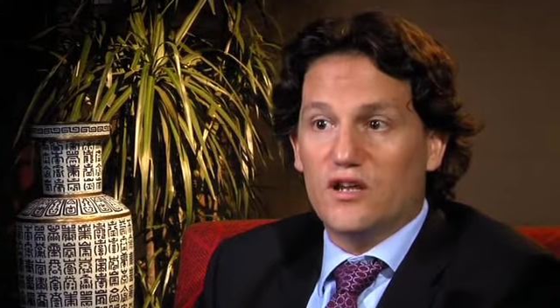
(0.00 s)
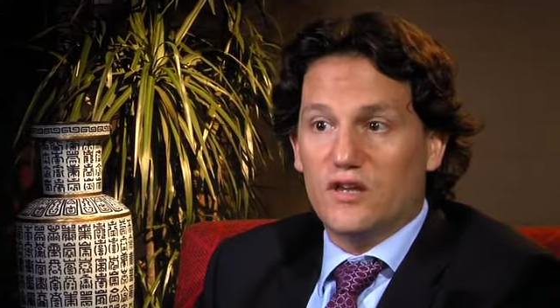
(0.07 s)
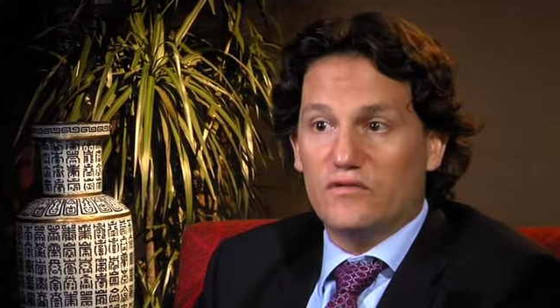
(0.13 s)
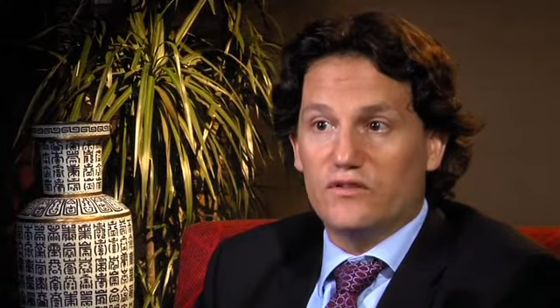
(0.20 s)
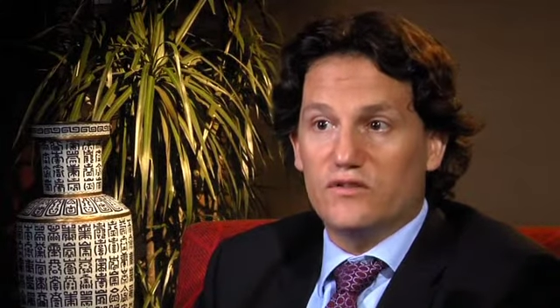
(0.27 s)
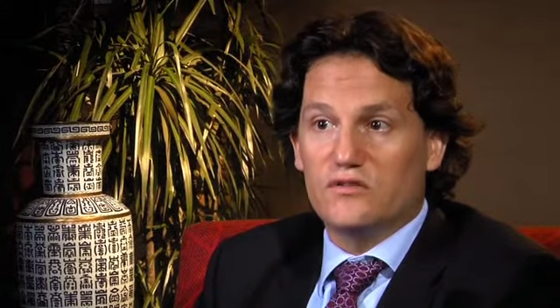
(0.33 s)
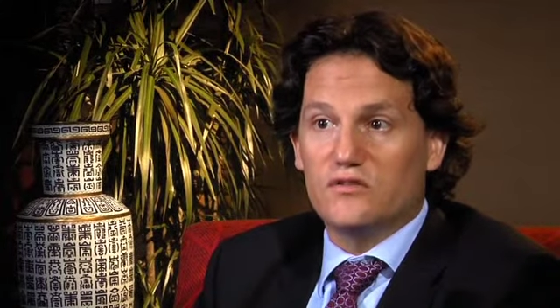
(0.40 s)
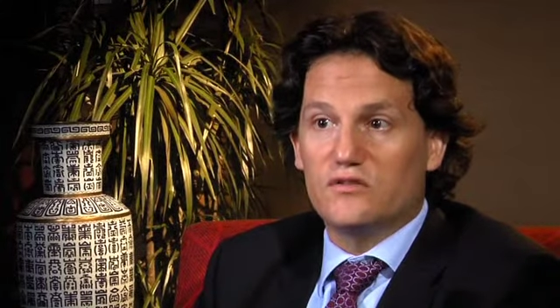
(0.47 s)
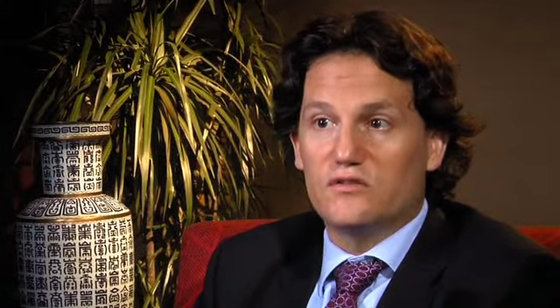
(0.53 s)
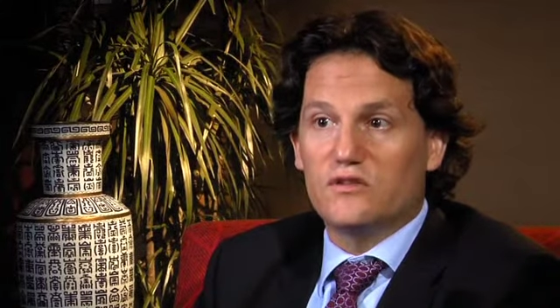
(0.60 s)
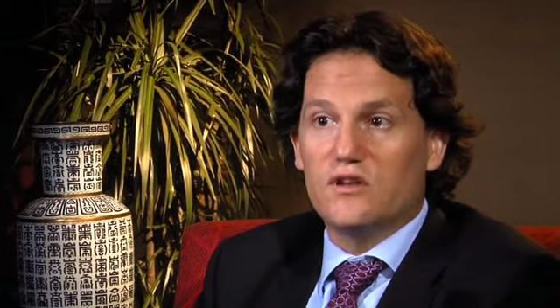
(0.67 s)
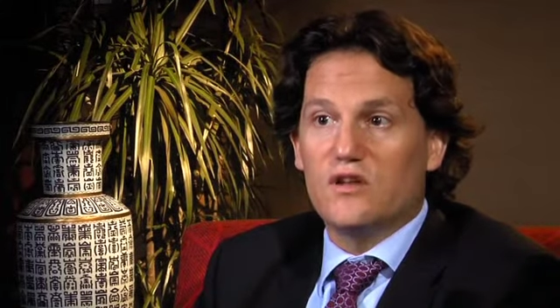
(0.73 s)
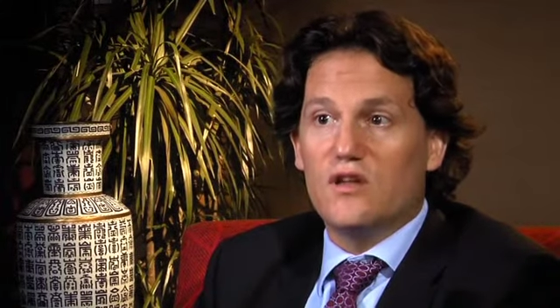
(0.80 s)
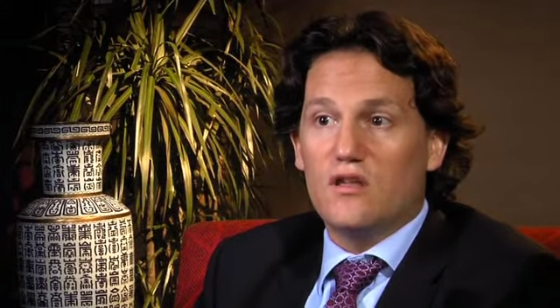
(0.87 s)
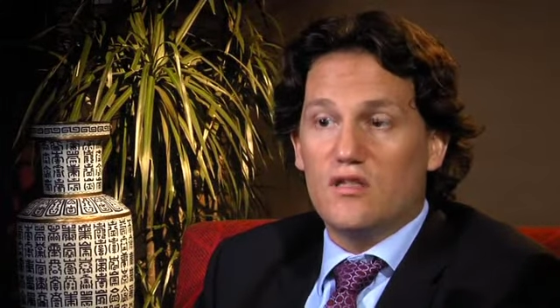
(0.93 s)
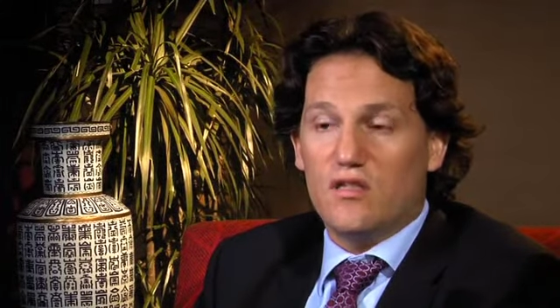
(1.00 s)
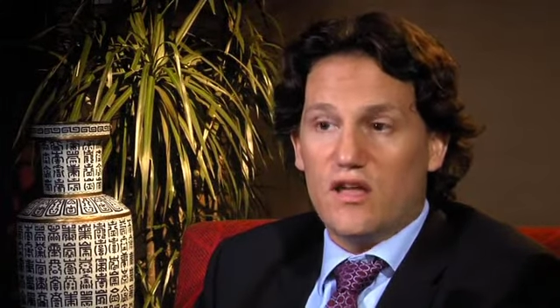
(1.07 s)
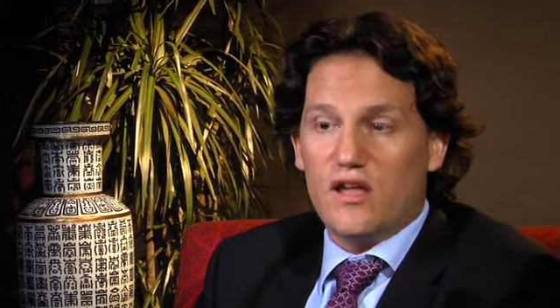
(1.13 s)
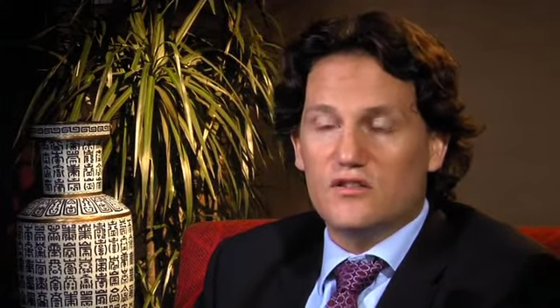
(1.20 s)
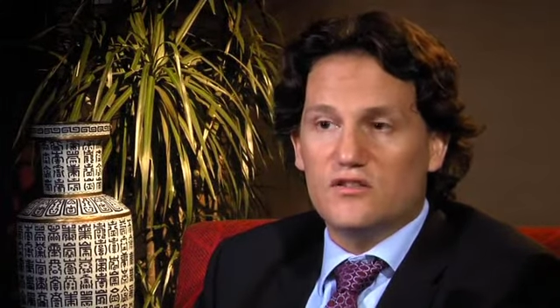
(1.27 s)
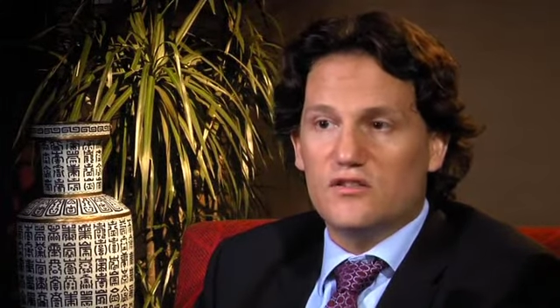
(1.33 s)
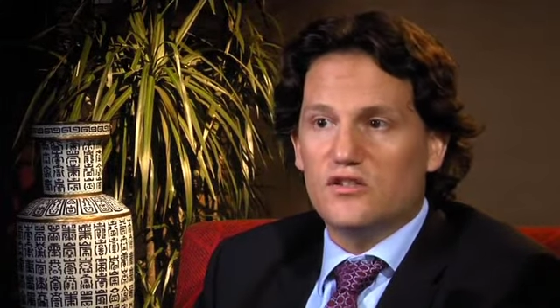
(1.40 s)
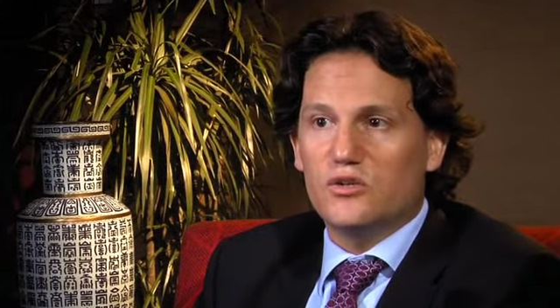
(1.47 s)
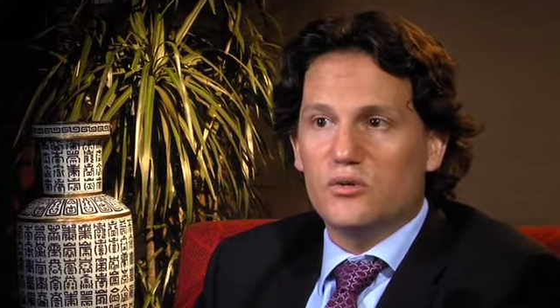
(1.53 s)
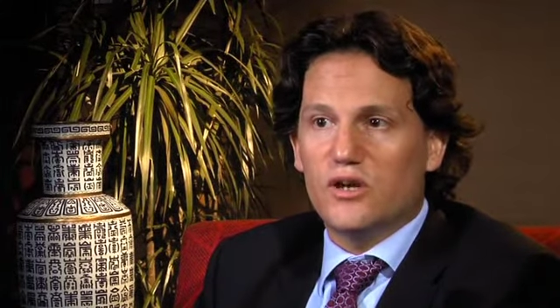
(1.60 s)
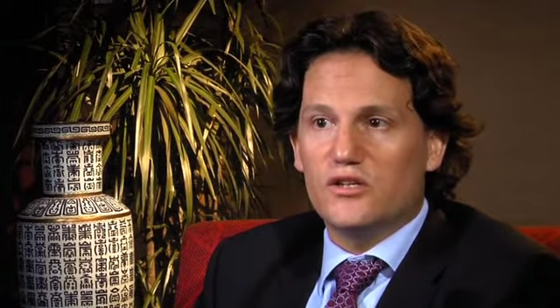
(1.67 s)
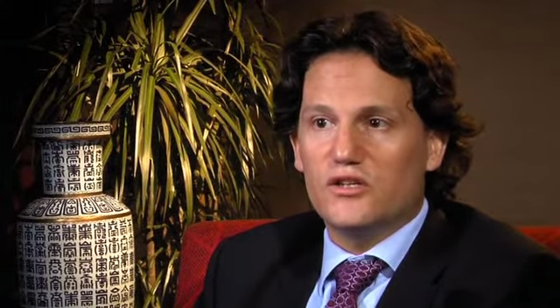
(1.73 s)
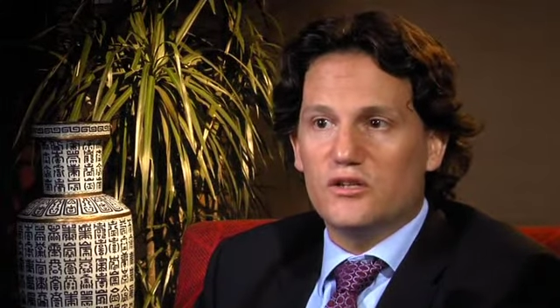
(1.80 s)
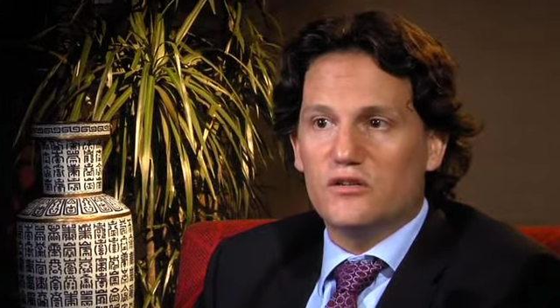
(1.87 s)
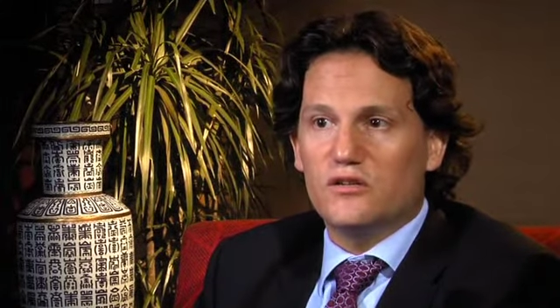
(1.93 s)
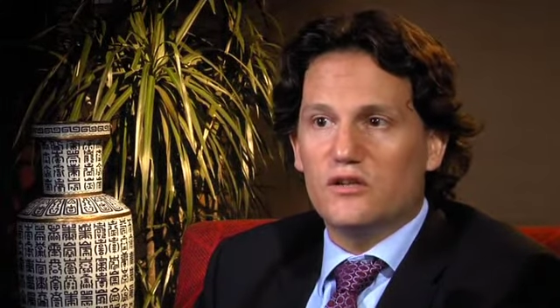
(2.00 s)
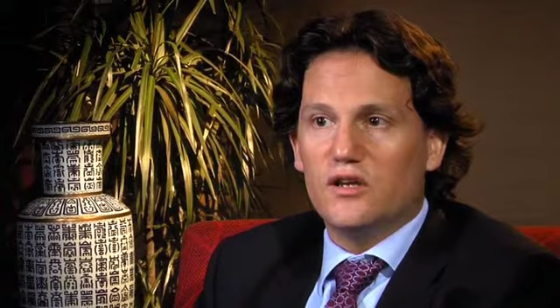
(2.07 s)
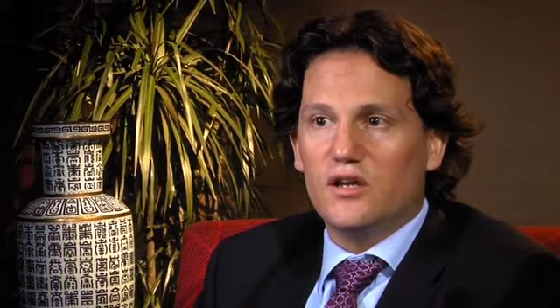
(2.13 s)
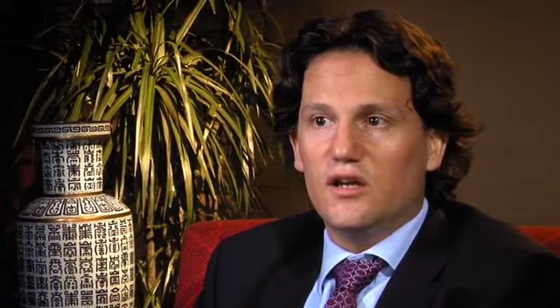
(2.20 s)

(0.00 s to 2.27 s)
governs that situation.